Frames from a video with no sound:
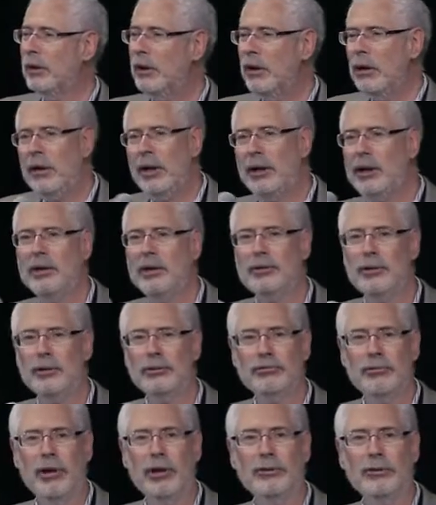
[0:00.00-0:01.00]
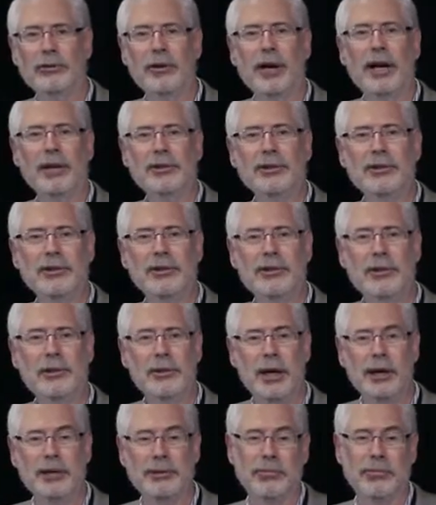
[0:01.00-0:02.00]
Oh, I guess I'll run trials in the
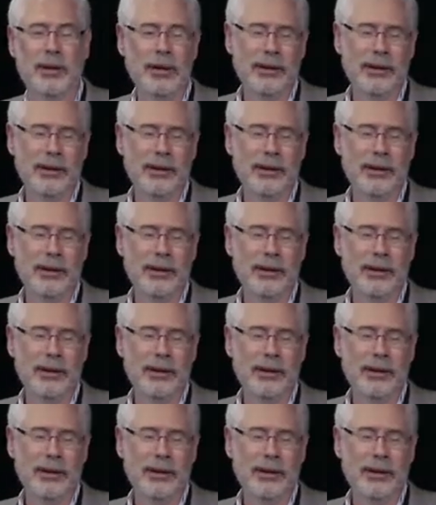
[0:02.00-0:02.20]
U.S.